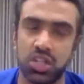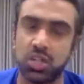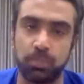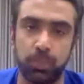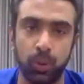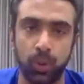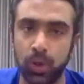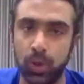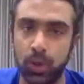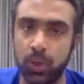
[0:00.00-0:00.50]

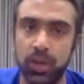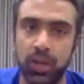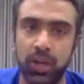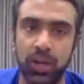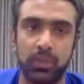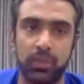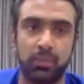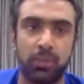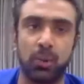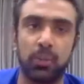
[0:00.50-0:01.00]
just
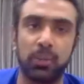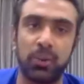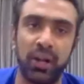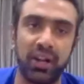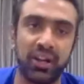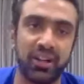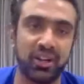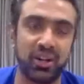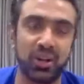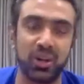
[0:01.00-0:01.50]
polluted and
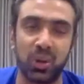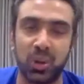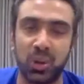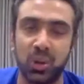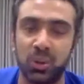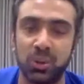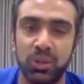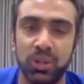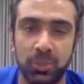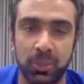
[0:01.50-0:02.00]
populated it
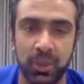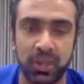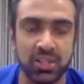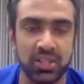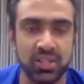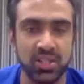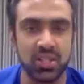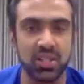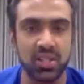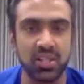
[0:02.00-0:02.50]
all over the
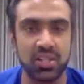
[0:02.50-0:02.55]
place?